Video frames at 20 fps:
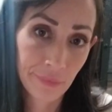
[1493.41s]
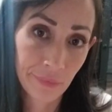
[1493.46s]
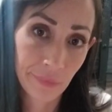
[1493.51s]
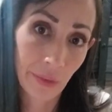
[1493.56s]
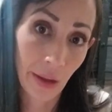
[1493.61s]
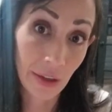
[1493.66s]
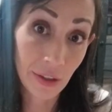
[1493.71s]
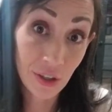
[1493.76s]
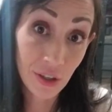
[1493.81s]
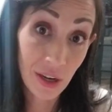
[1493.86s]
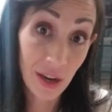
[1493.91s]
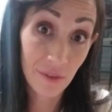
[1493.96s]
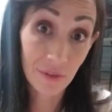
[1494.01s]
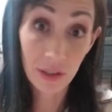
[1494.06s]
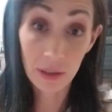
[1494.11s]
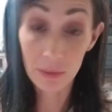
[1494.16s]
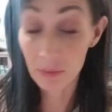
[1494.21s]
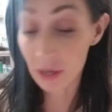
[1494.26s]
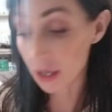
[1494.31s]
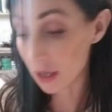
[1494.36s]
I should have
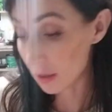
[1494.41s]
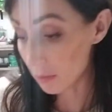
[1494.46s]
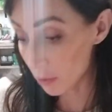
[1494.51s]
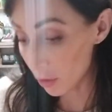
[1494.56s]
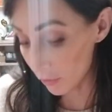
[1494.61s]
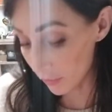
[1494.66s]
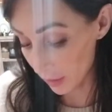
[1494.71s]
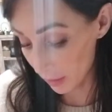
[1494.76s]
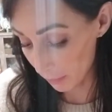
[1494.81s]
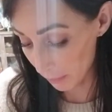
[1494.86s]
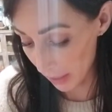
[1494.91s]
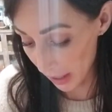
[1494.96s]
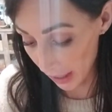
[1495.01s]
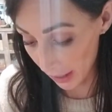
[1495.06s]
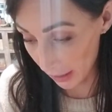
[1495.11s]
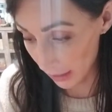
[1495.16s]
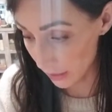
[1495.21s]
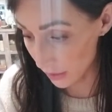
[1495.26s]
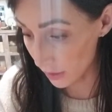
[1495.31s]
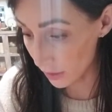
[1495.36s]
somebody come over and
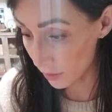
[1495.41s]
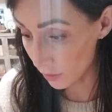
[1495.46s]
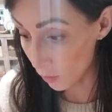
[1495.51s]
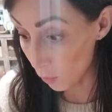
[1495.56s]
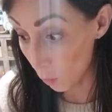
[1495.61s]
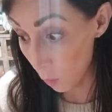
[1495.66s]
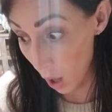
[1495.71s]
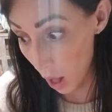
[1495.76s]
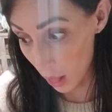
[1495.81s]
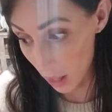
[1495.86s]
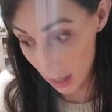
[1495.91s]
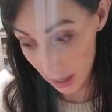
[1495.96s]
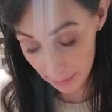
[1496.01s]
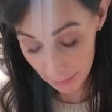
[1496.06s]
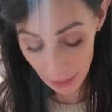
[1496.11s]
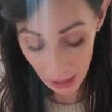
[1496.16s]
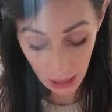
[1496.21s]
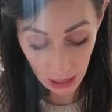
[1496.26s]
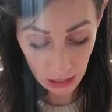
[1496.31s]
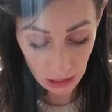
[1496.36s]
paint while I
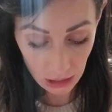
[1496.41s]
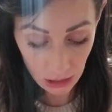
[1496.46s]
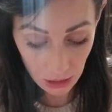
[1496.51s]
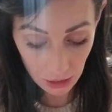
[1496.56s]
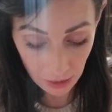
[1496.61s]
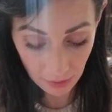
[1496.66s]
paint.